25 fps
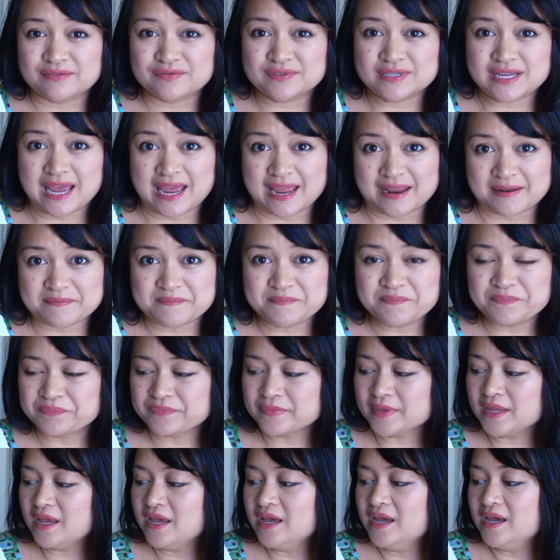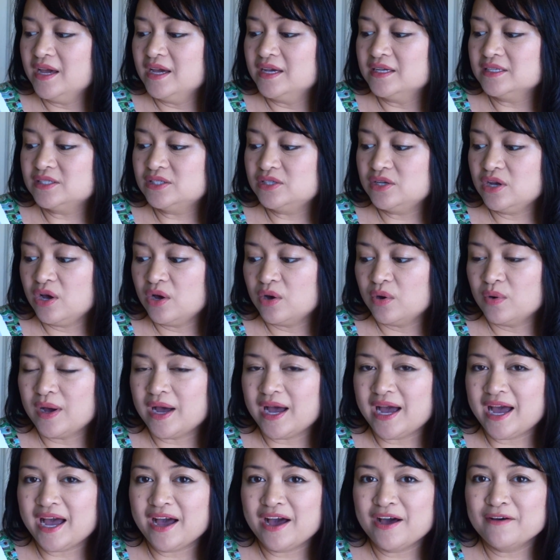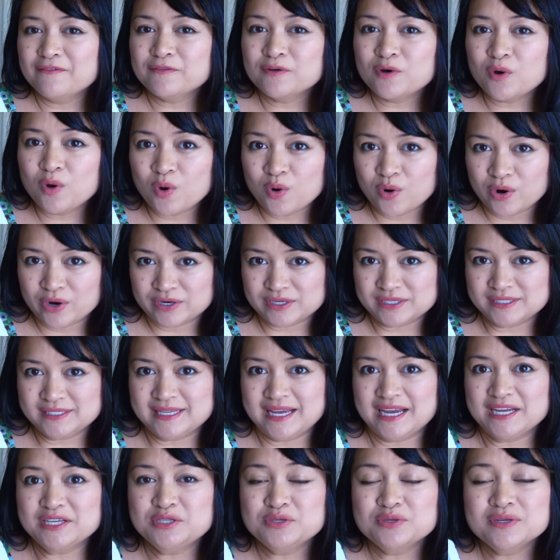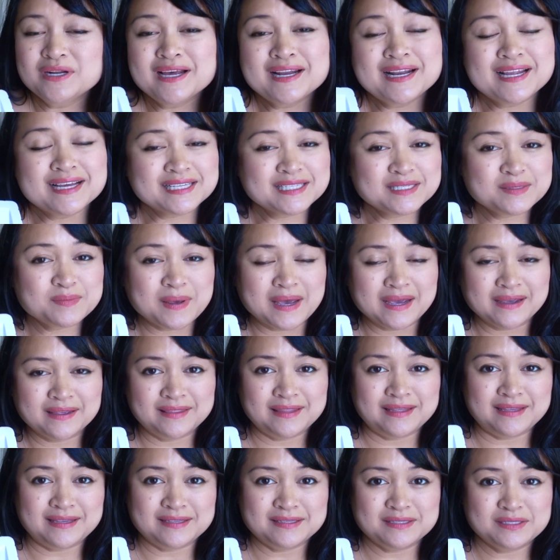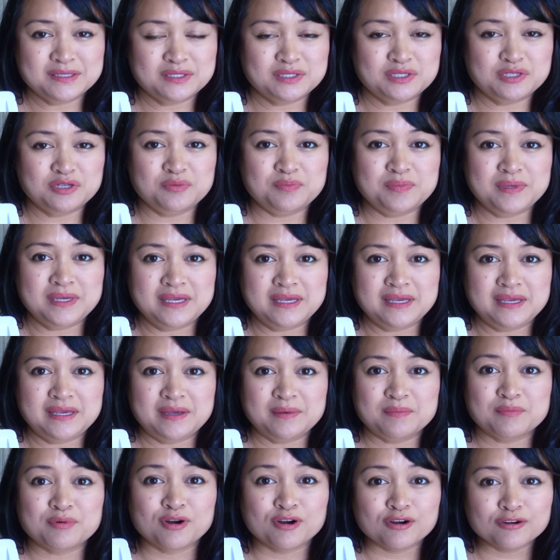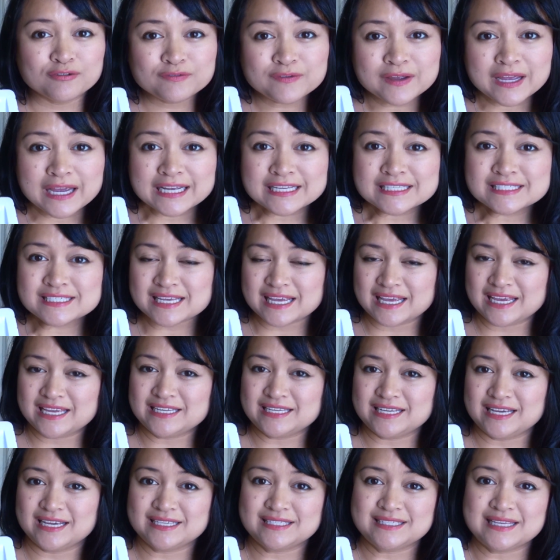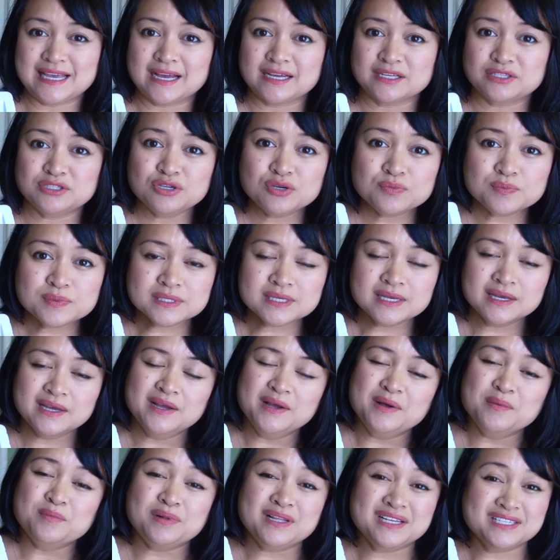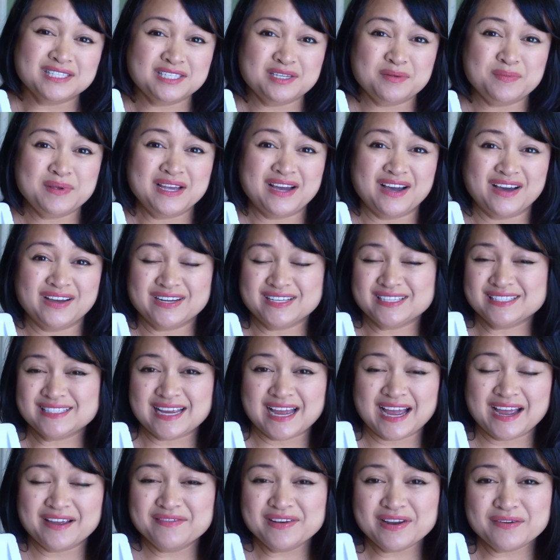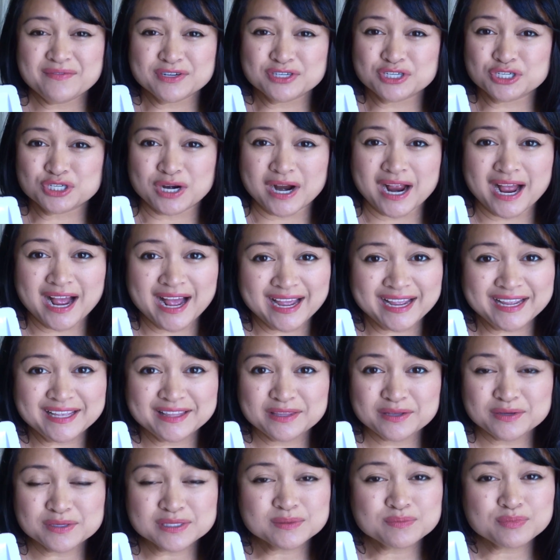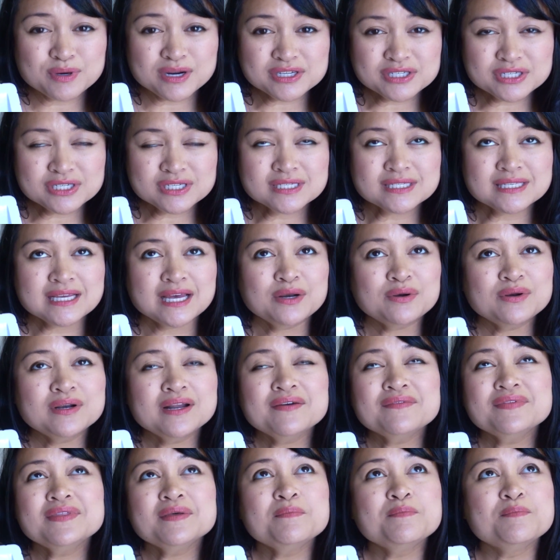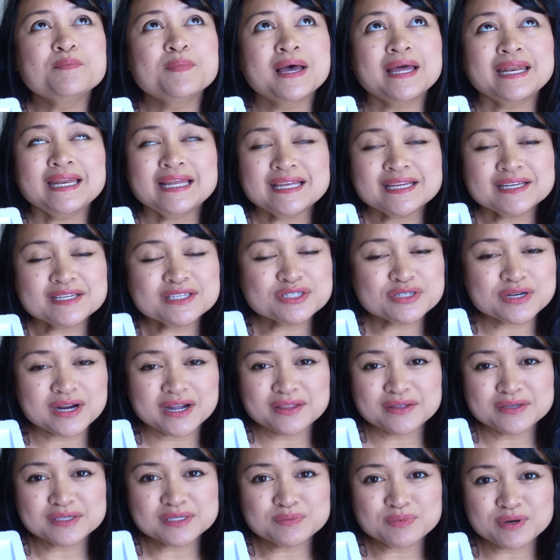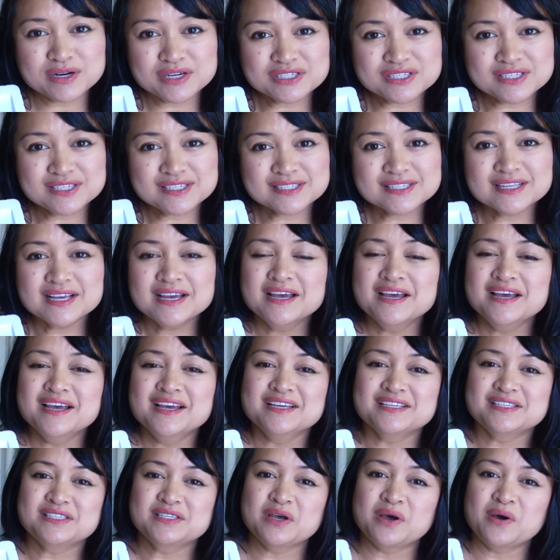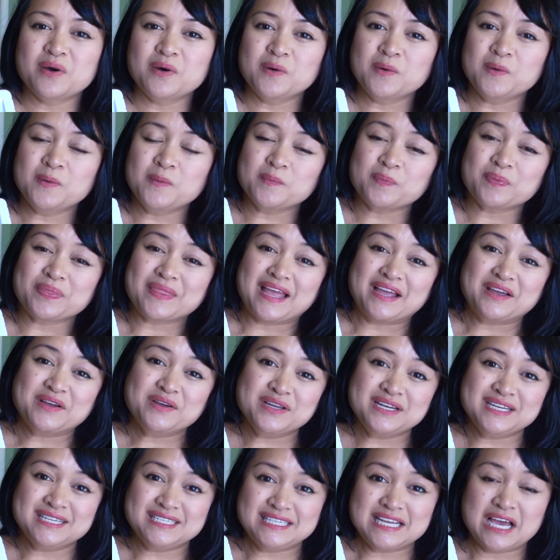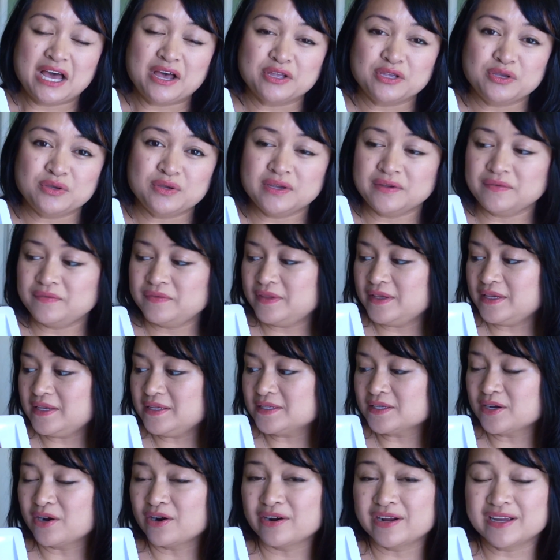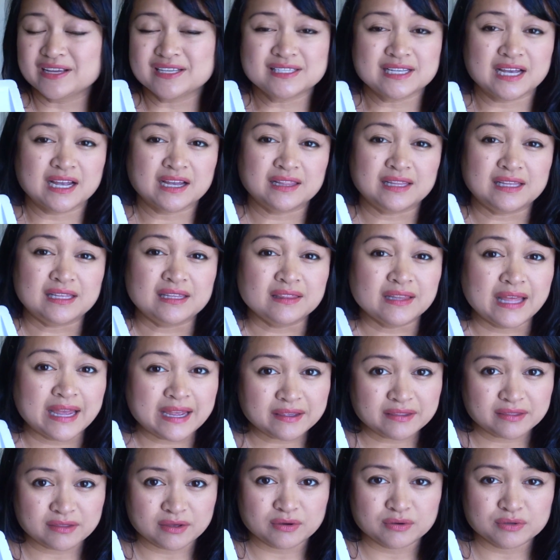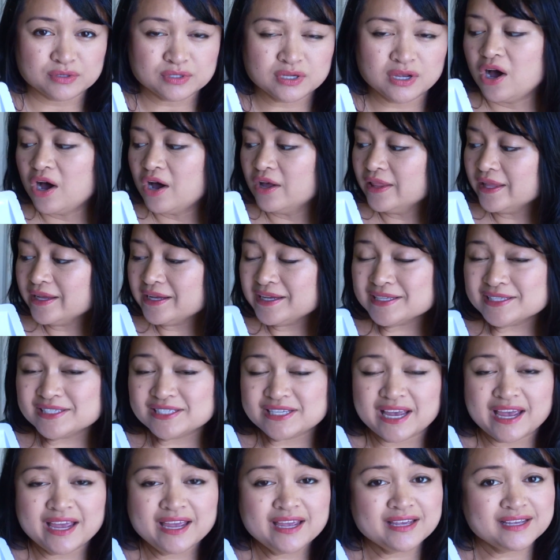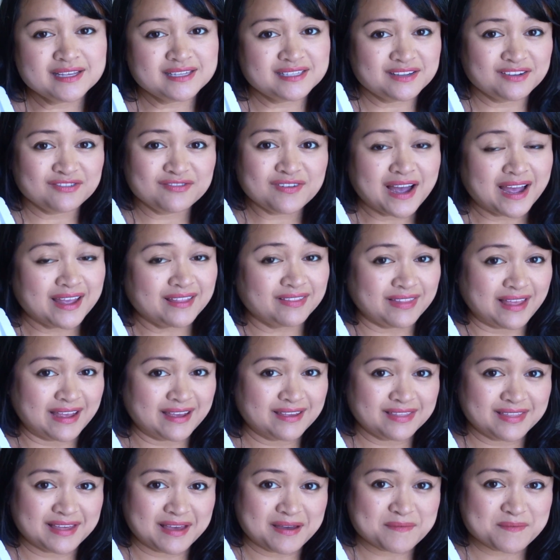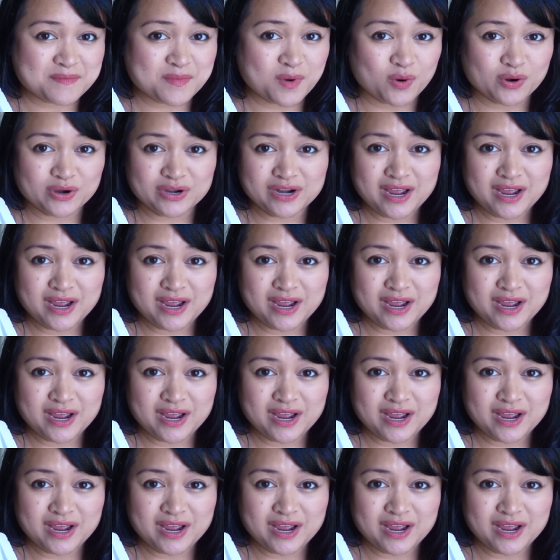of 10. So, of course, I do not expect these to be perfect and exact dupes. Plus, to be honest, I've never tried those brushes. I don't have the money to try those brushes, so I couldn't tell you if these are exactly like those. All I could say is if I like them or